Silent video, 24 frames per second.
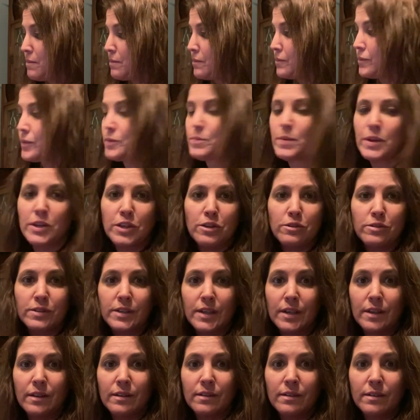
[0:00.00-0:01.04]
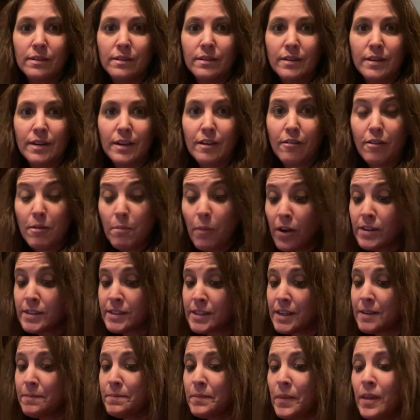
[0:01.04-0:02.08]
we've been using here in
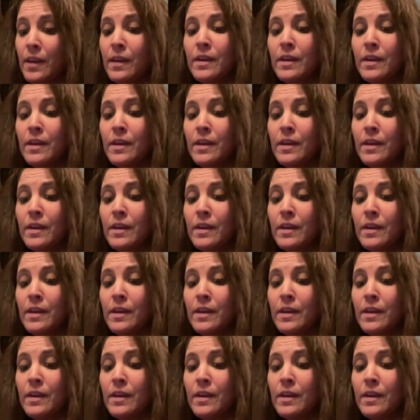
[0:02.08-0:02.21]
Boston.